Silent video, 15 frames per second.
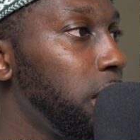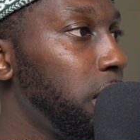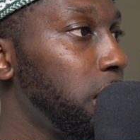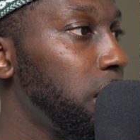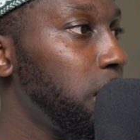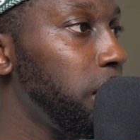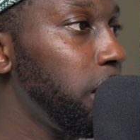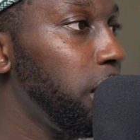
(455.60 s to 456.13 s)

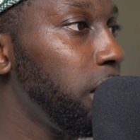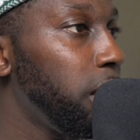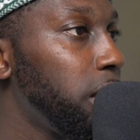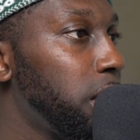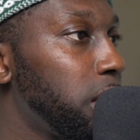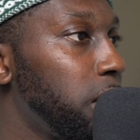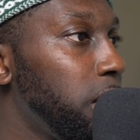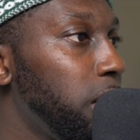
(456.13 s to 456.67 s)
so here
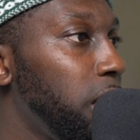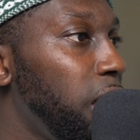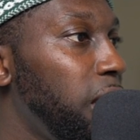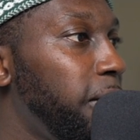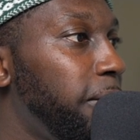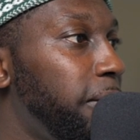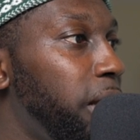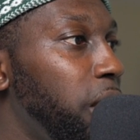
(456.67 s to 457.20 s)
so
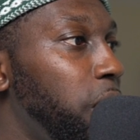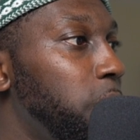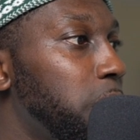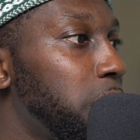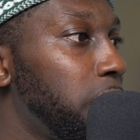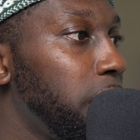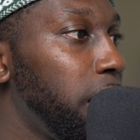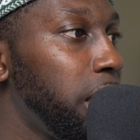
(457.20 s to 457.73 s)
if the
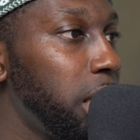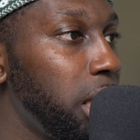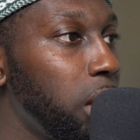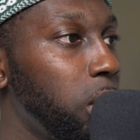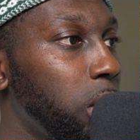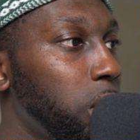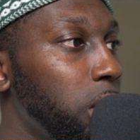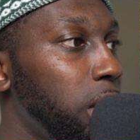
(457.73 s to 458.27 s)
user is
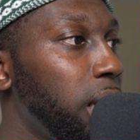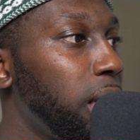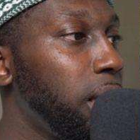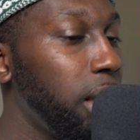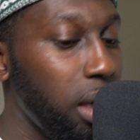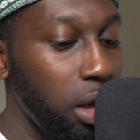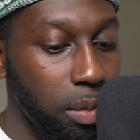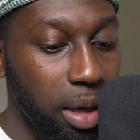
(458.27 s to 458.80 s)
equal to null
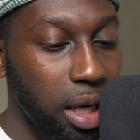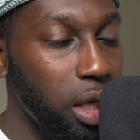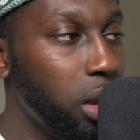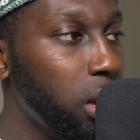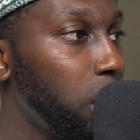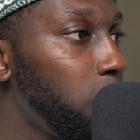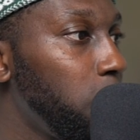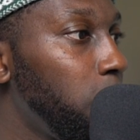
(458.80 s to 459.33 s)
then you might
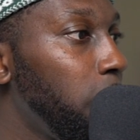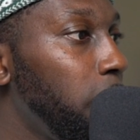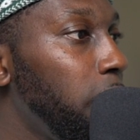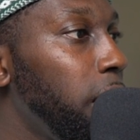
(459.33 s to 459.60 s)
throw